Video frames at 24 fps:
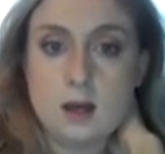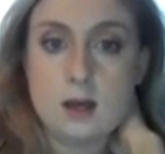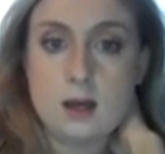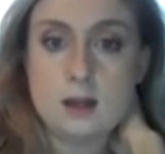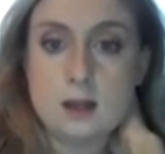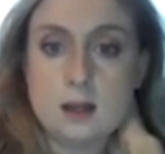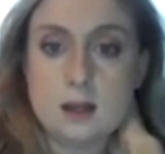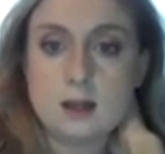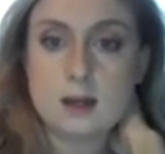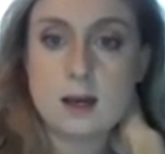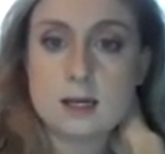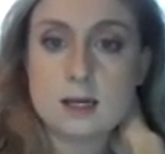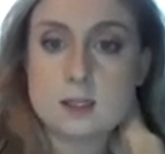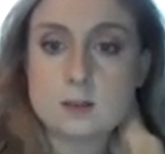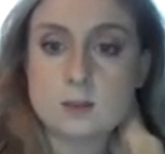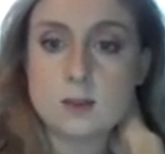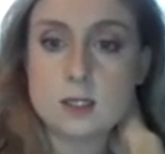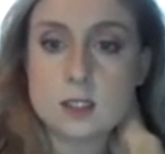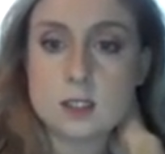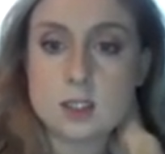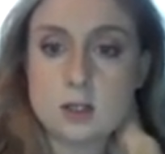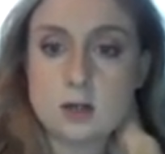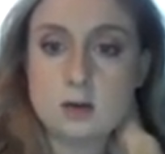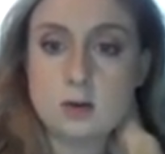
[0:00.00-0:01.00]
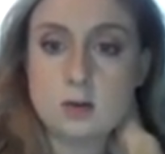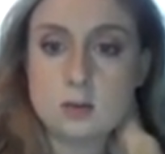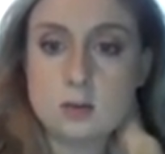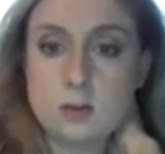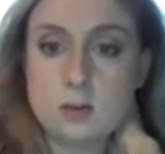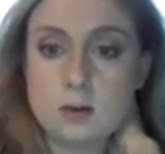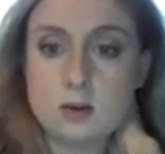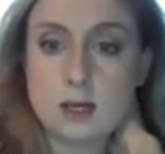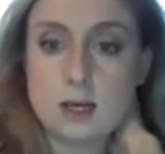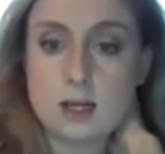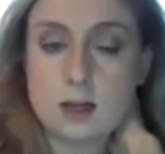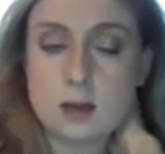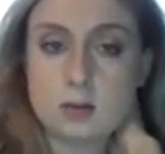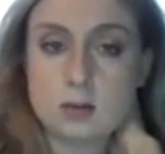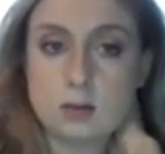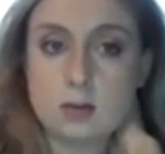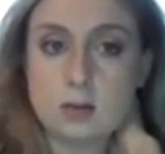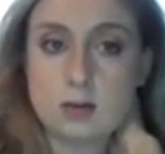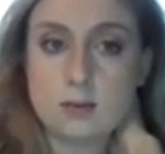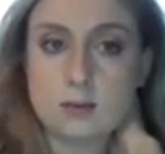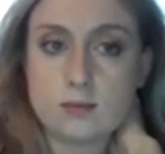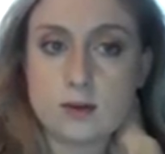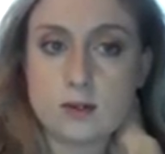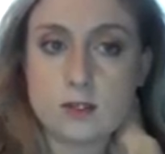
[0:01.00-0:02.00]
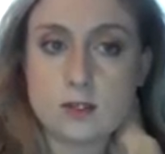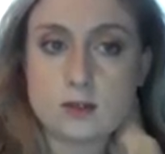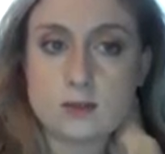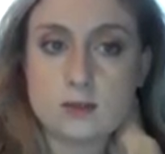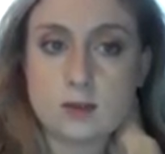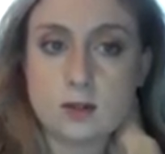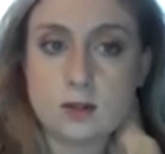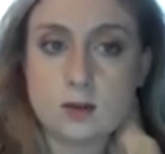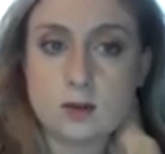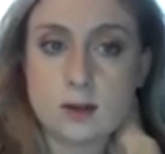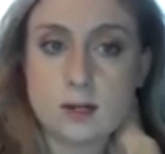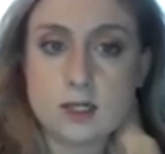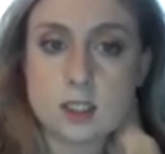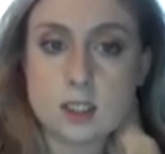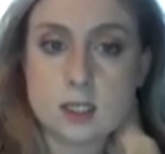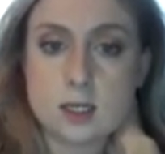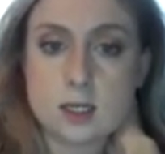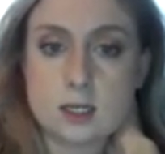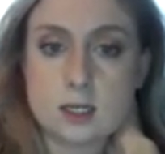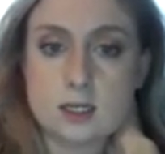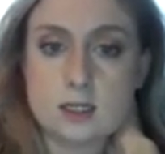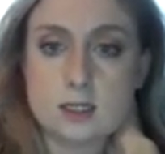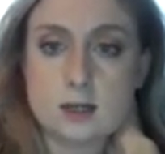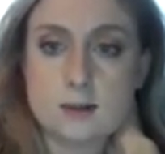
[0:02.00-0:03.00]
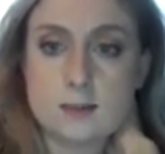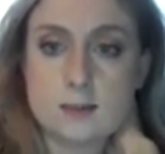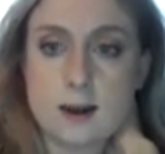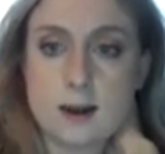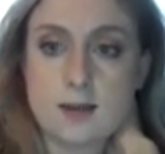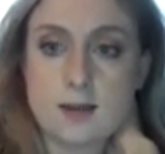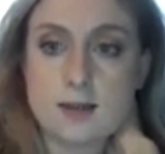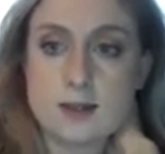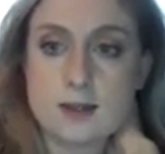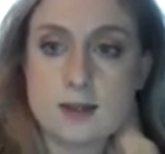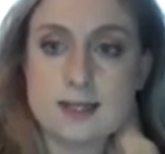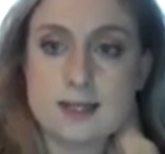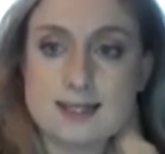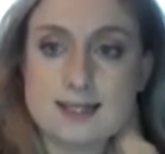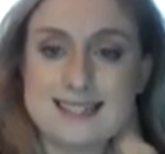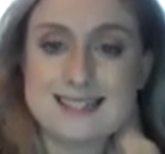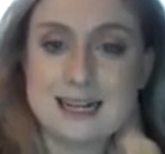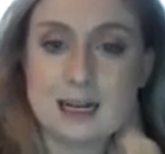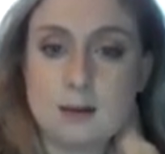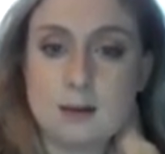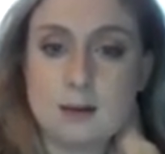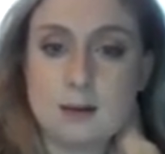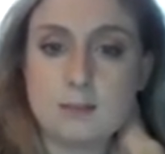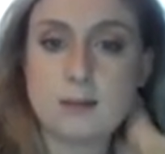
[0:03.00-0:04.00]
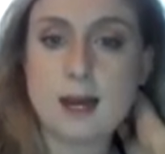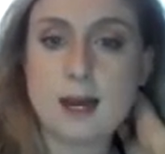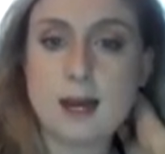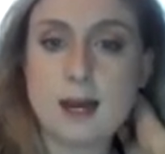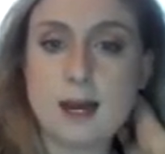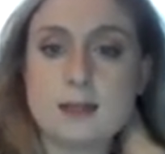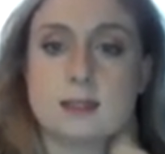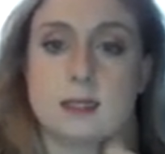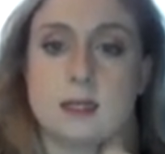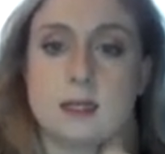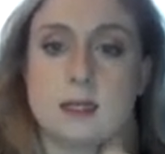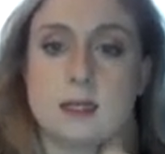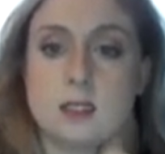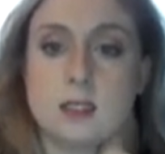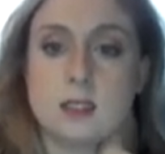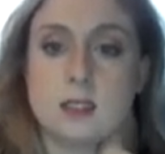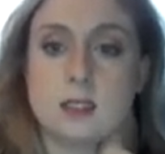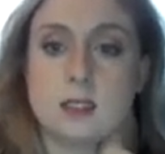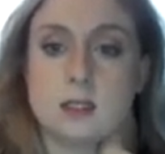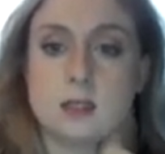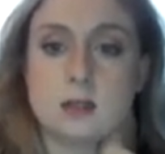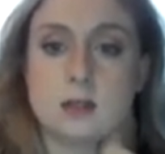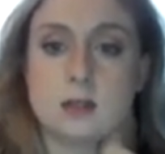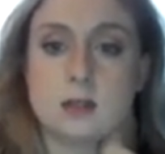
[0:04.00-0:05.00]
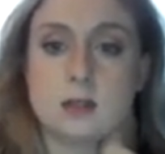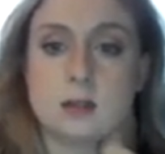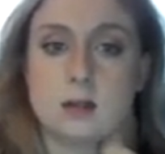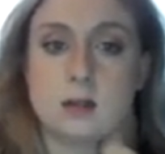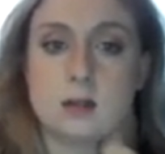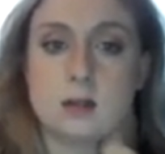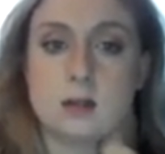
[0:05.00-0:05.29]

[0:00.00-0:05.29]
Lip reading: And then, guys, once you get through the first few questions about this same passage,